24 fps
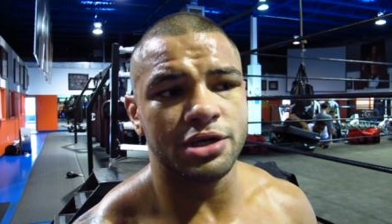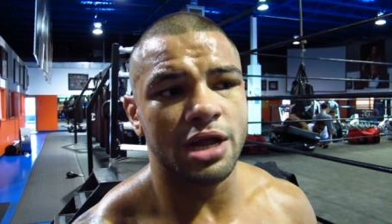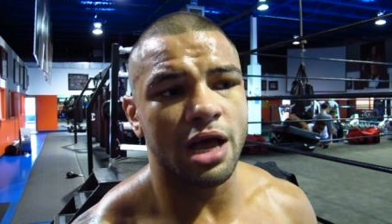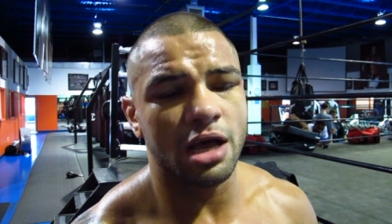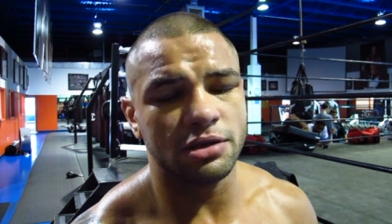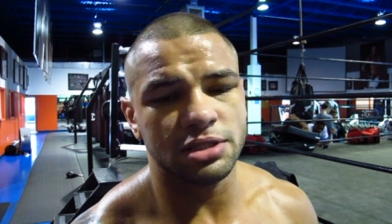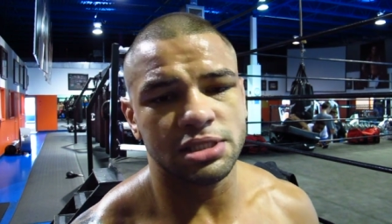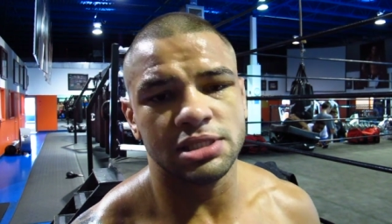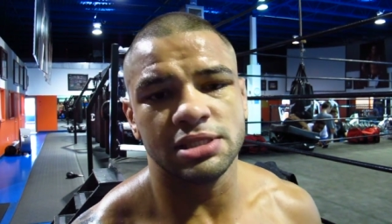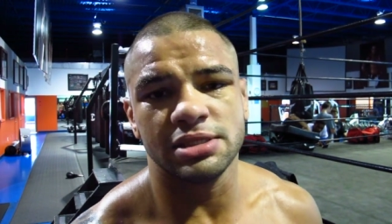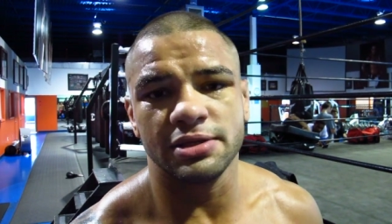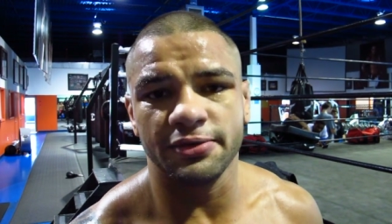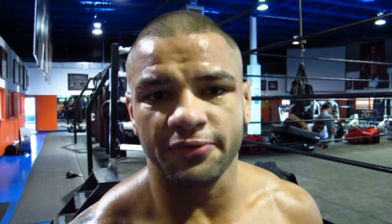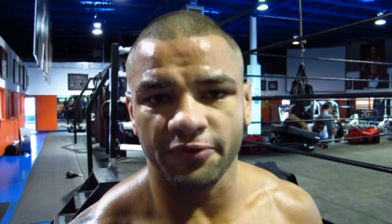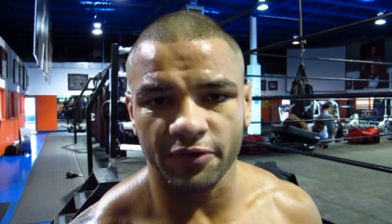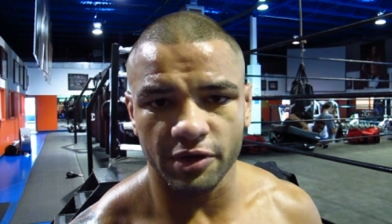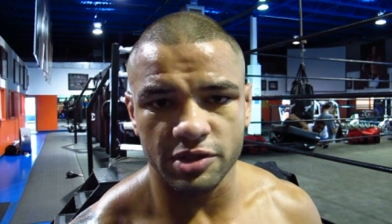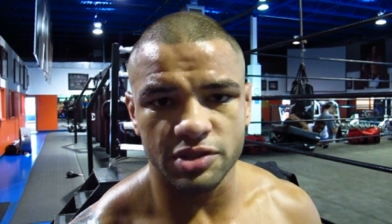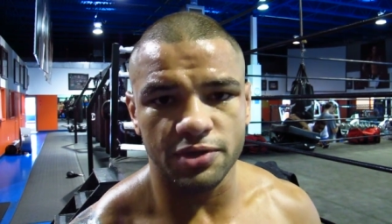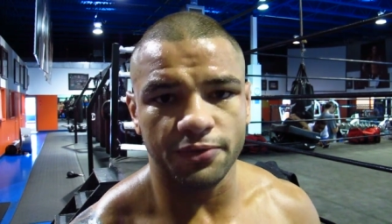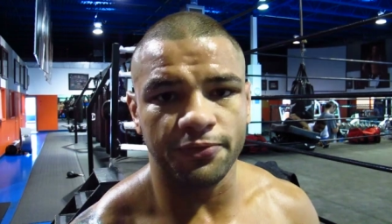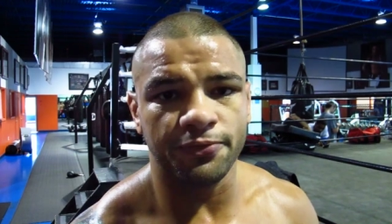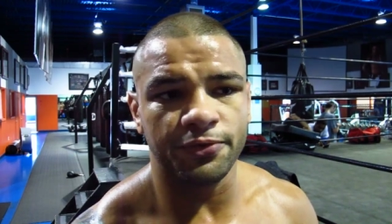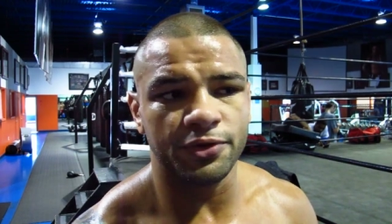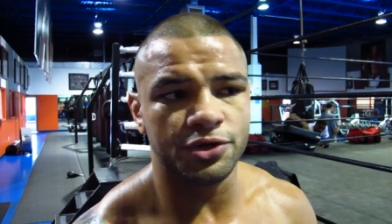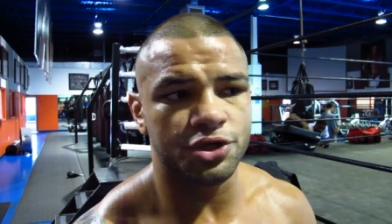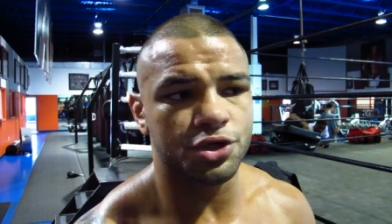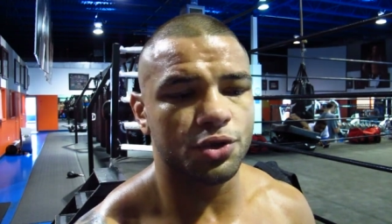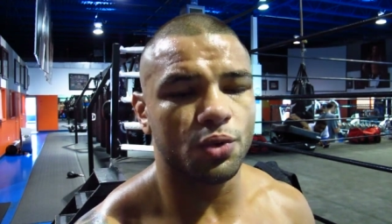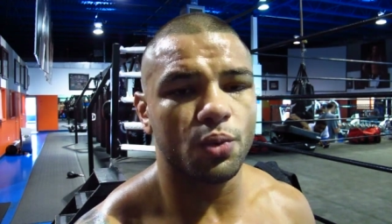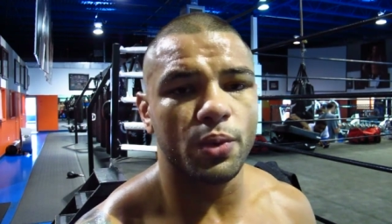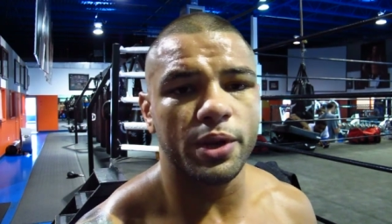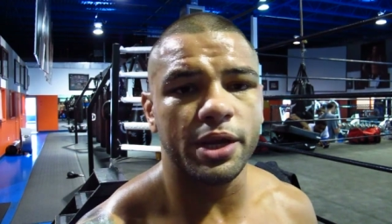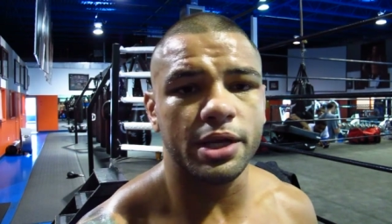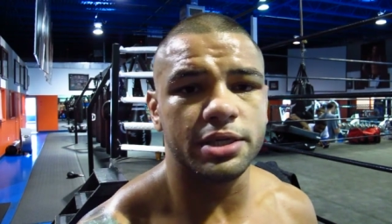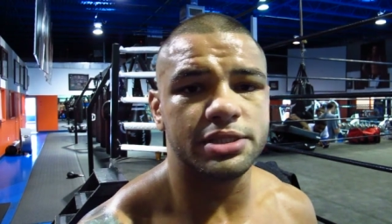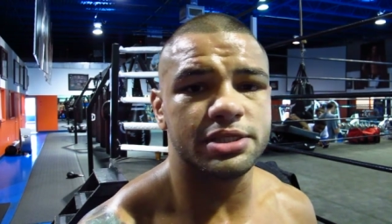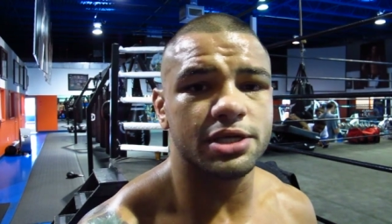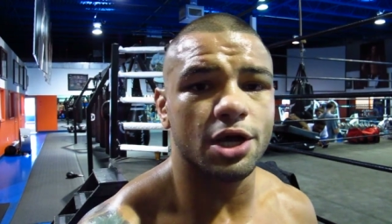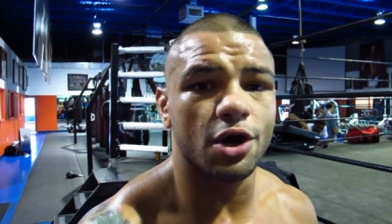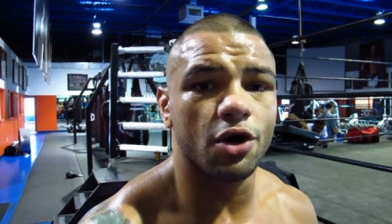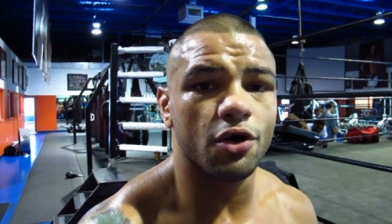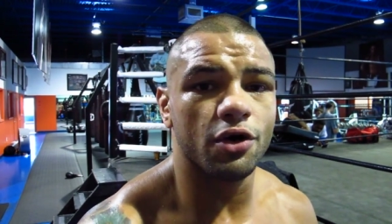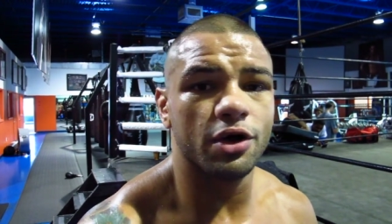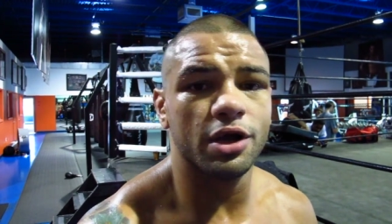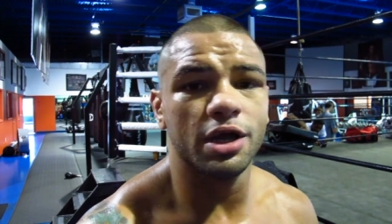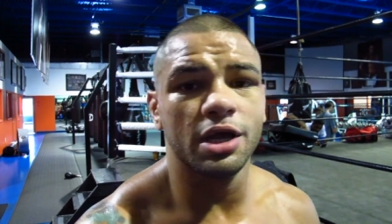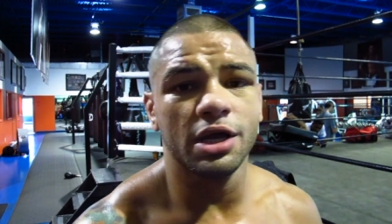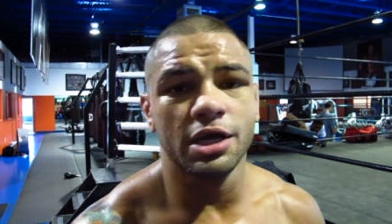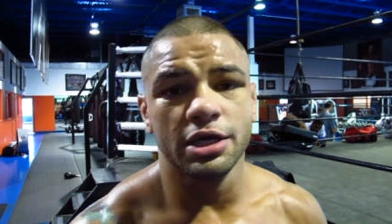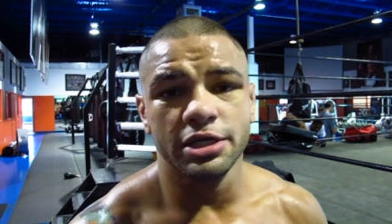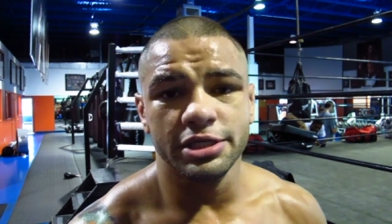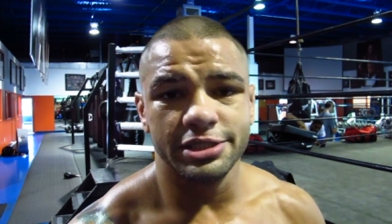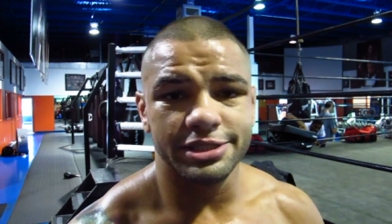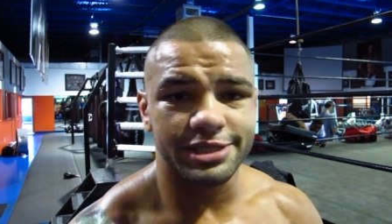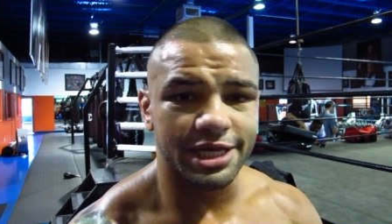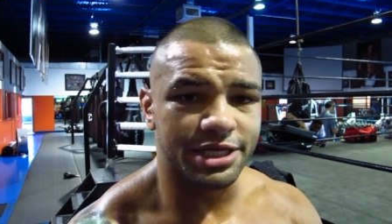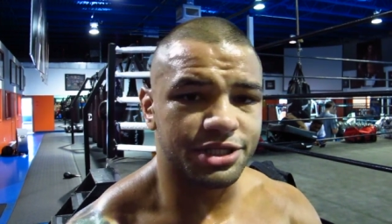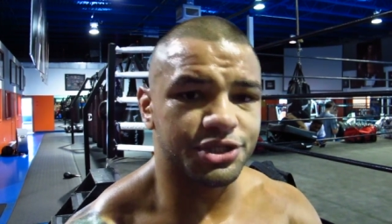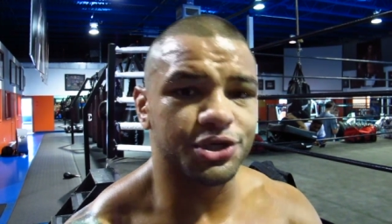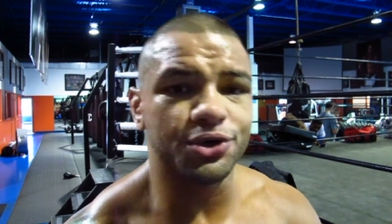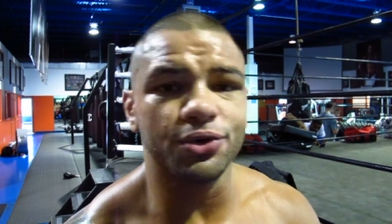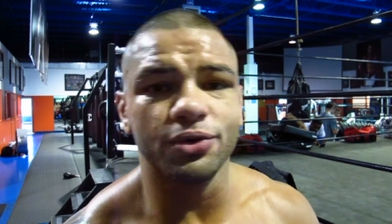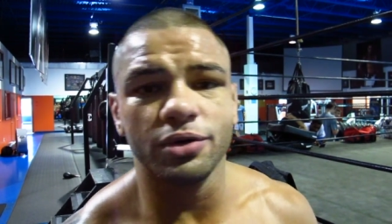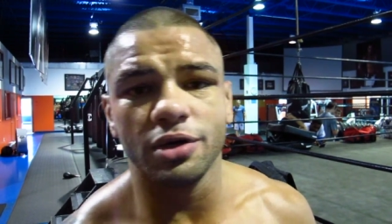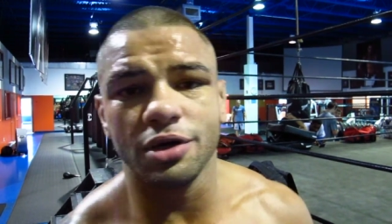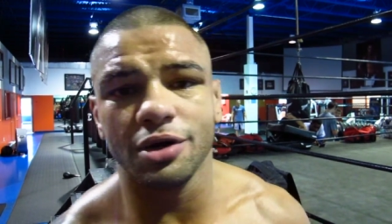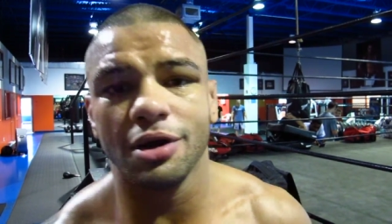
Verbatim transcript: Now this is the first official week, so stay tuned, you